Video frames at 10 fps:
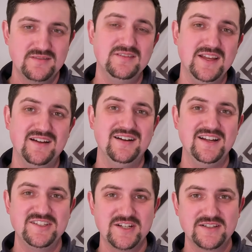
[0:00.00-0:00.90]
Yeah, I
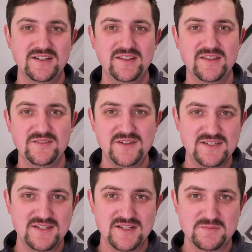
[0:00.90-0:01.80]
checked it in the
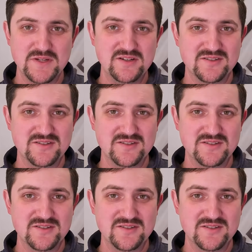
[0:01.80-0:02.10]
VTX menu,